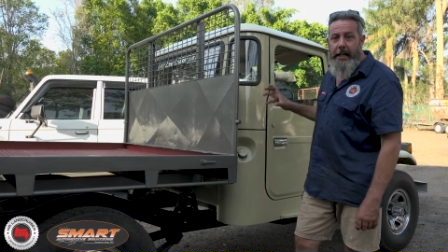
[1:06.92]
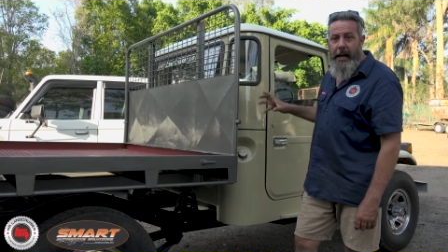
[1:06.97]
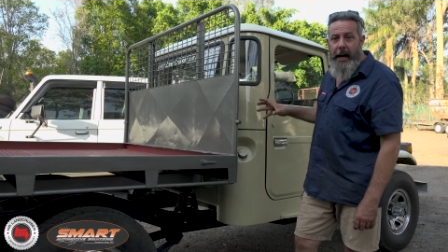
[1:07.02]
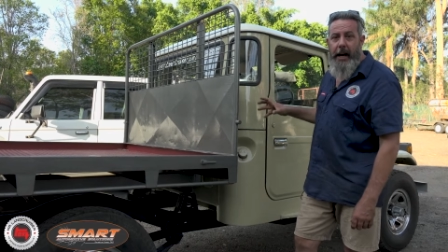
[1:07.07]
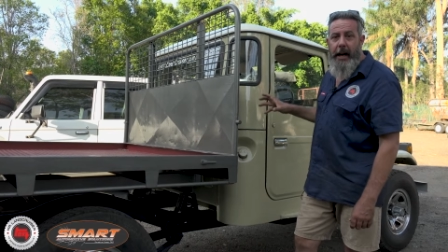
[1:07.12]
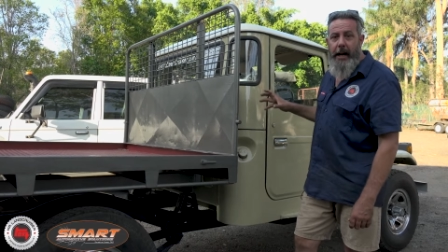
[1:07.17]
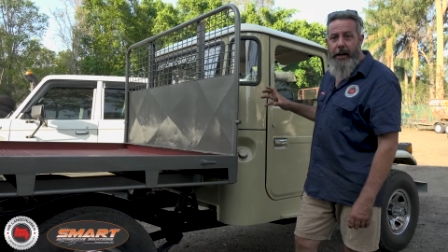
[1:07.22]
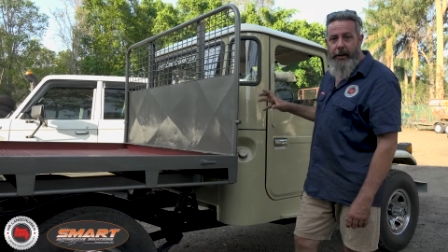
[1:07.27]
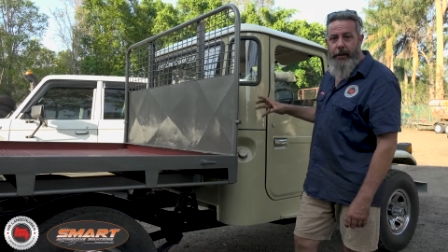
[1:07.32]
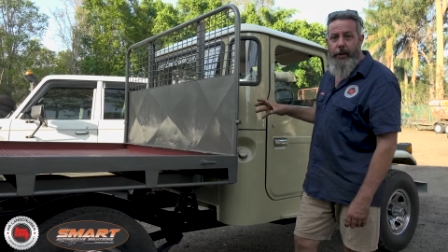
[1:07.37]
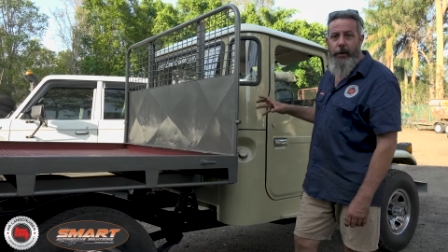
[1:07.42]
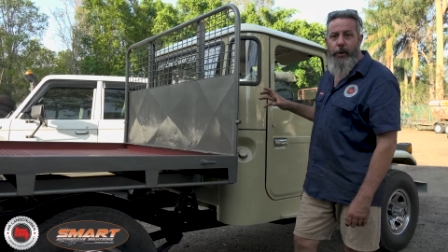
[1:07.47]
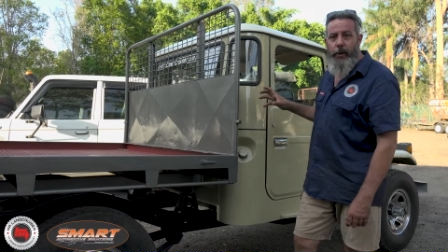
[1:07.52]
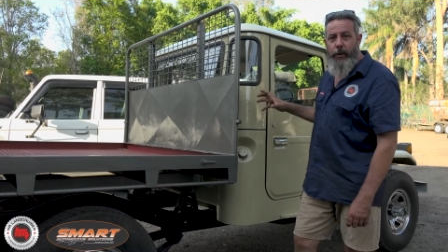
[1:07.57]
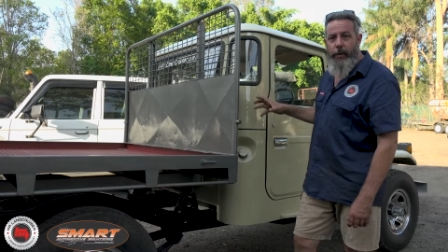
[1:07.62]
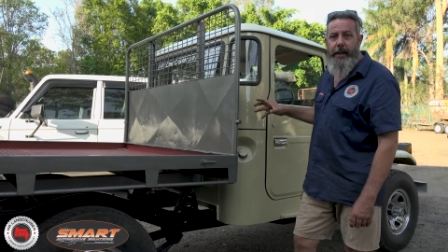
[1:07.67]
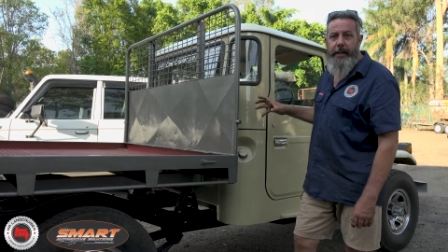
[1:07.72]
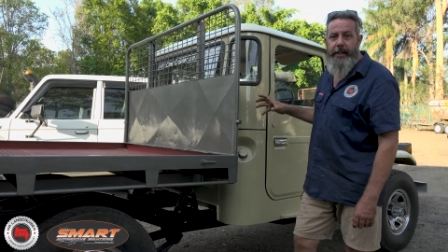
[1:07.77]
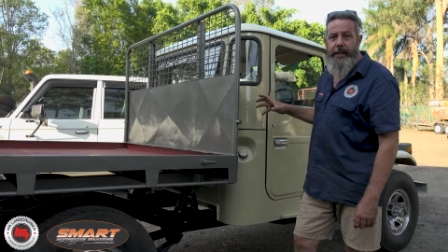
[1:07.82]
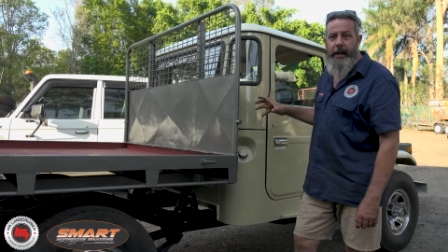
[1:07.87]
car to do
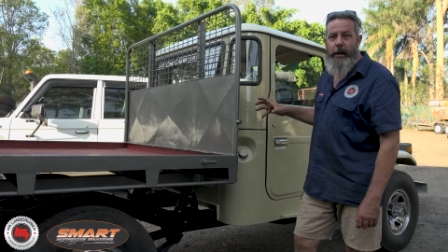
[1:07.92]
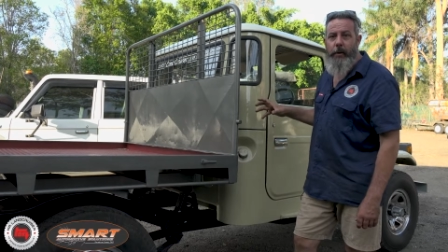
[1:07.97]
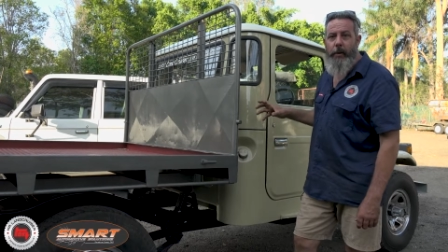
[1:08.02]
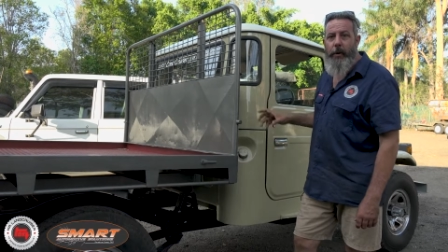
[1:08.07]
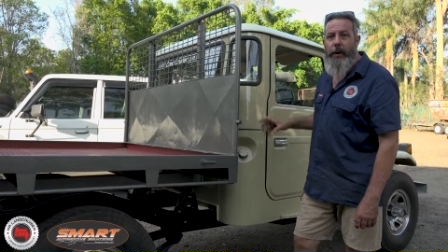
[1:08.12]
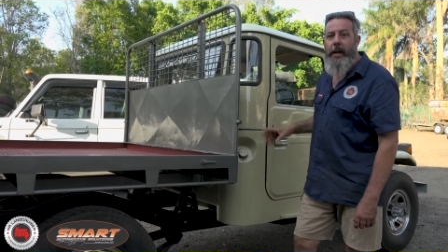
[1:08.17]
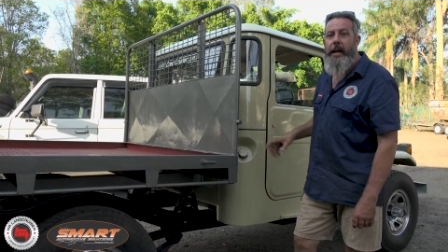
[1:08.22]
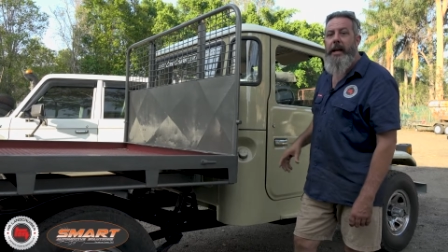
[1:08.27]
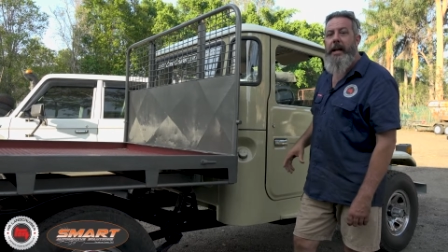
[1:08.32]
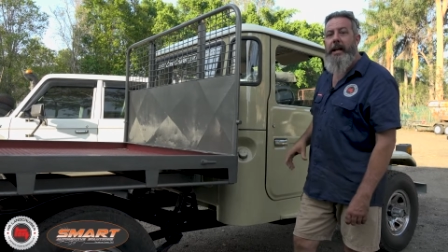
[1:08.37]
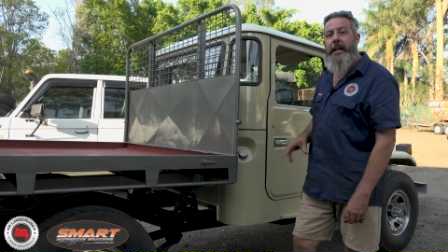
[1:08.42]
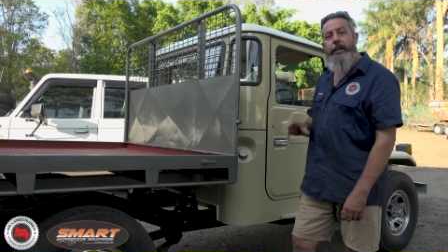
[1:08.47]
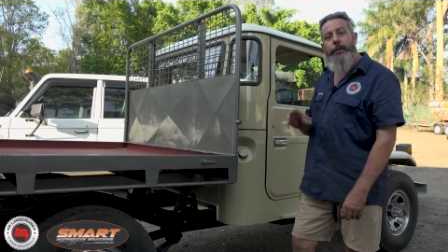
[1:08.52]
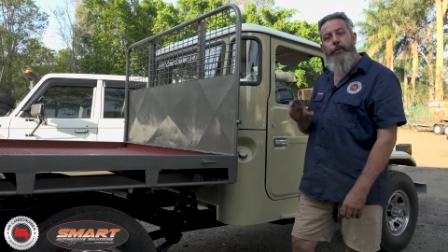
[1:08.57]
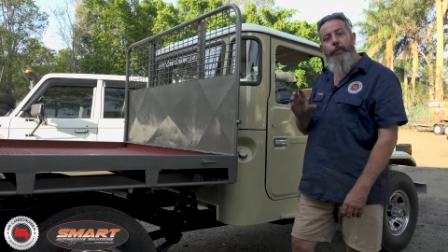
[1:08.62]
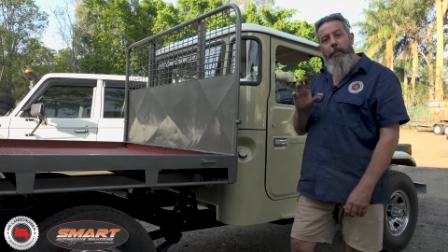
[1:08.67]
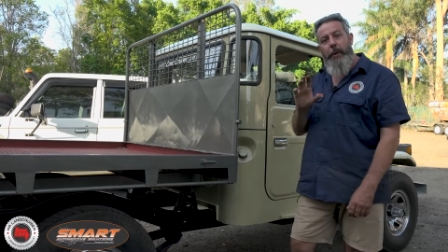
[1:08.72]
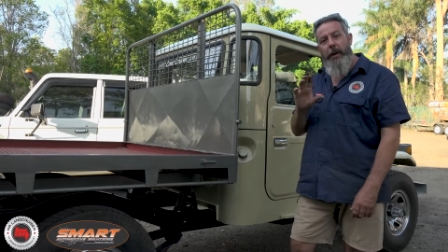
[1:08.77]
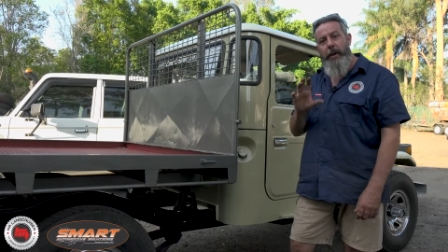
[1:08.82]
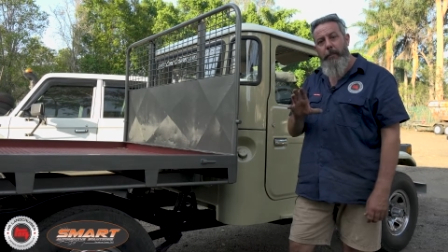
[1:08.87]
a resto on. He
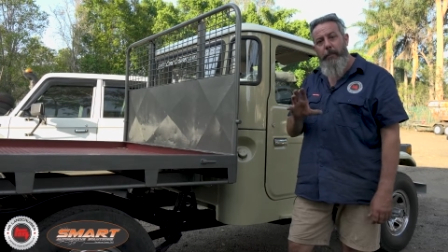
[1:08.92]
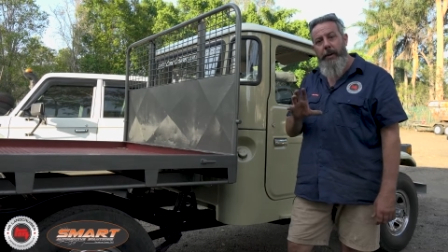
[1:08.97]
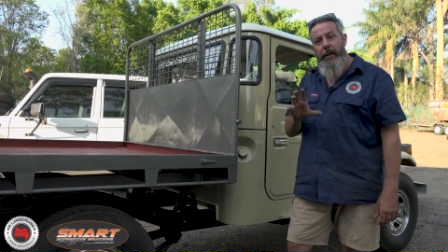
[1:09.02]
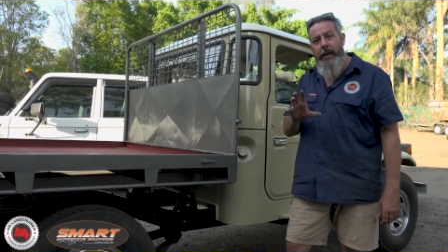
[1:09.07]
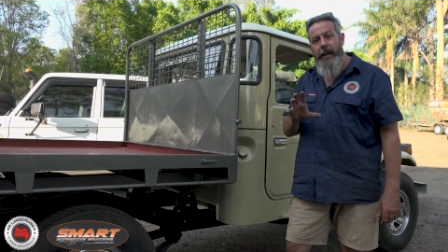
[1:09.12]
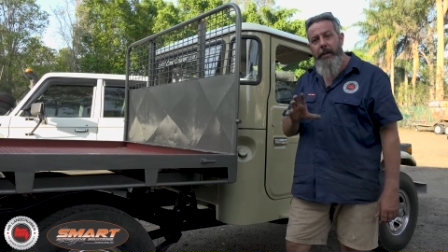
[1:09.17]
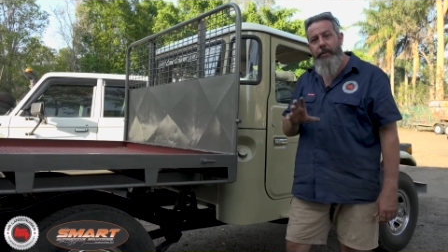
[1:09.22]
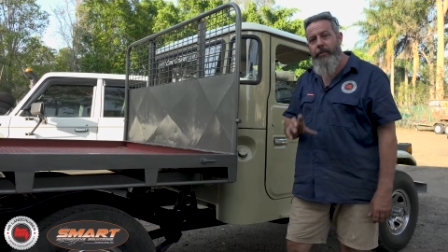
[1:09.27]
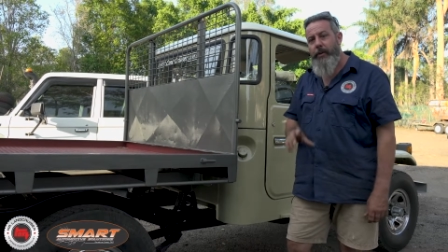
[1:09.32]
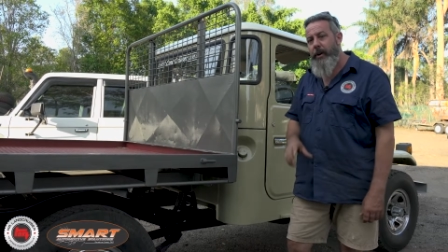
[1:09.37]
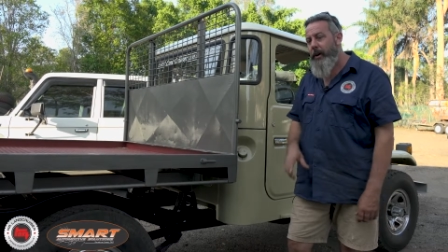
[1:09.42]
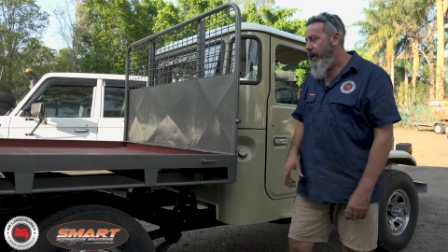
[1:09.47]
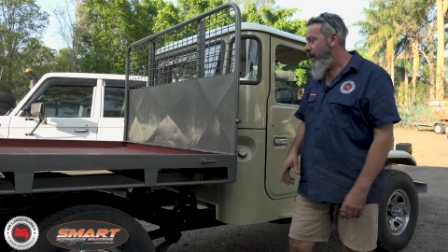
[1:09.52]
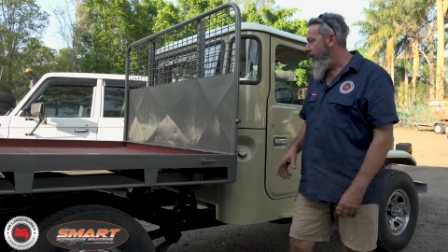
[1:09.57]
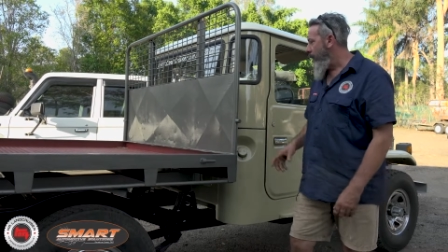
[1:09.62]
spent a bit extra,